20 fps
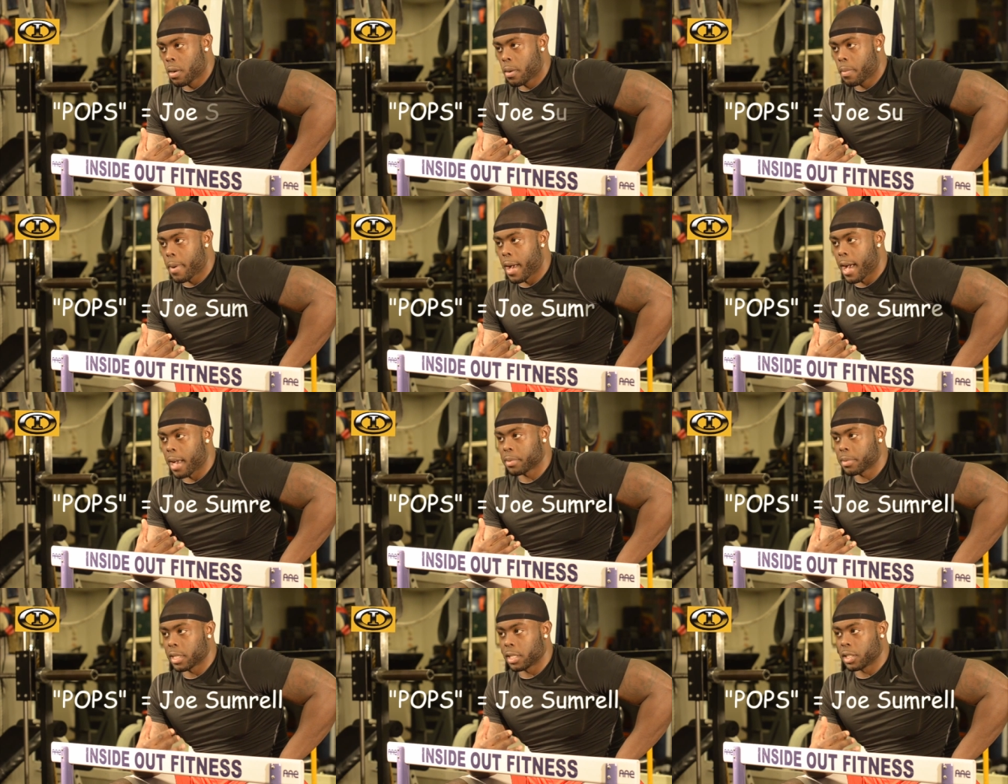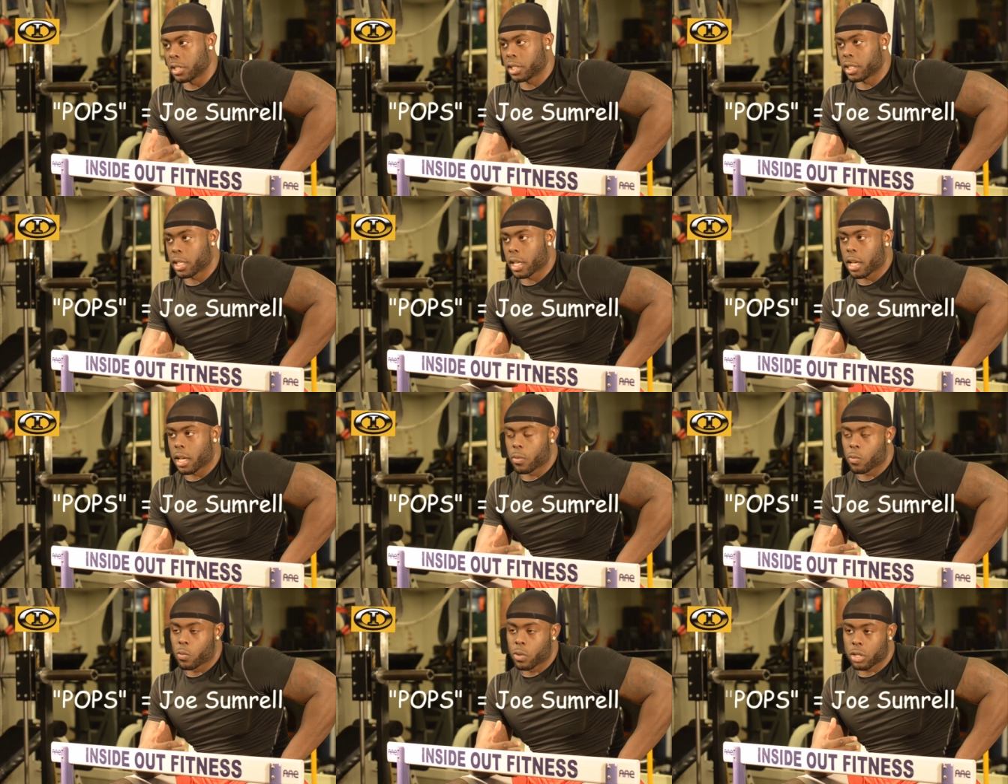pops
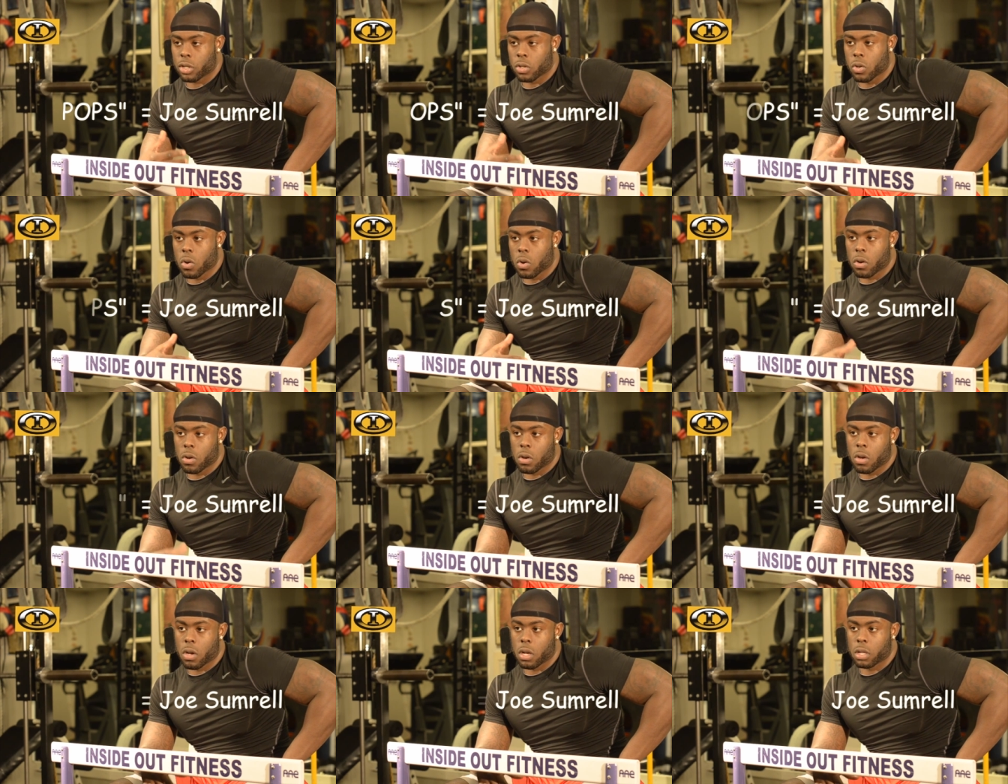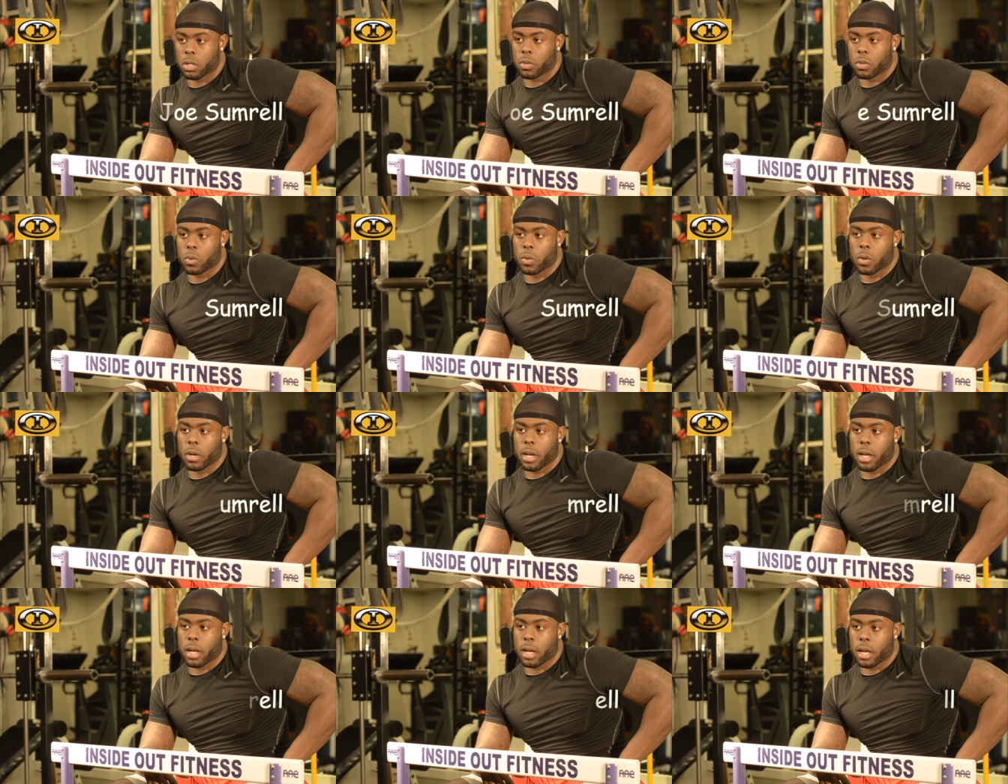understand what's going on through a,
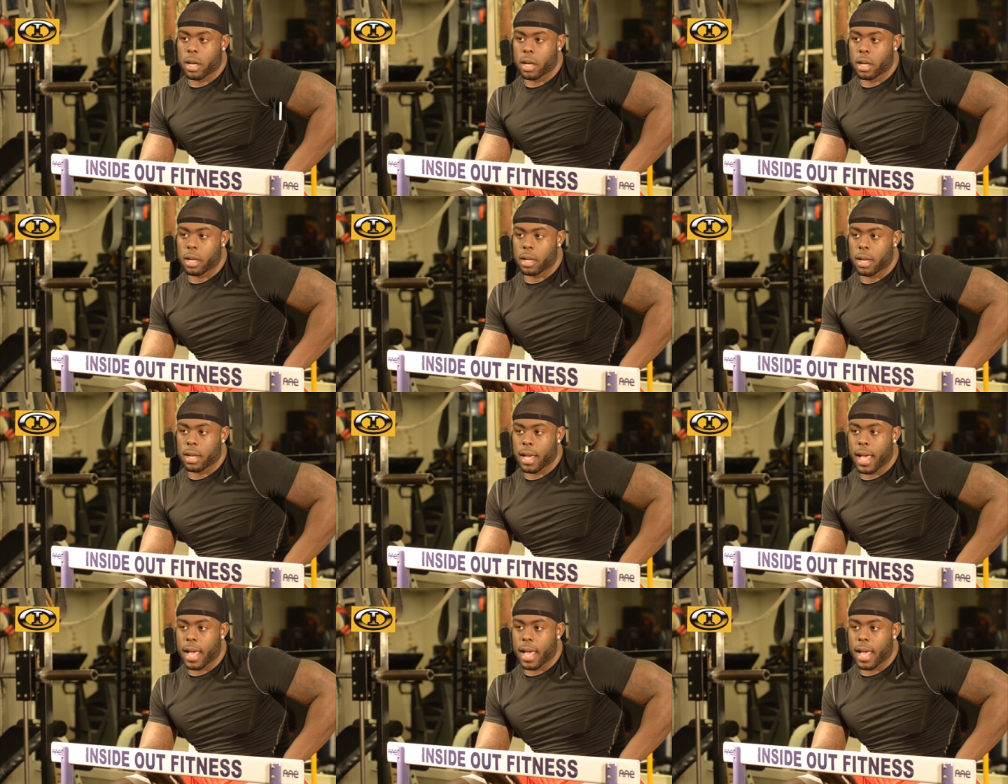a, a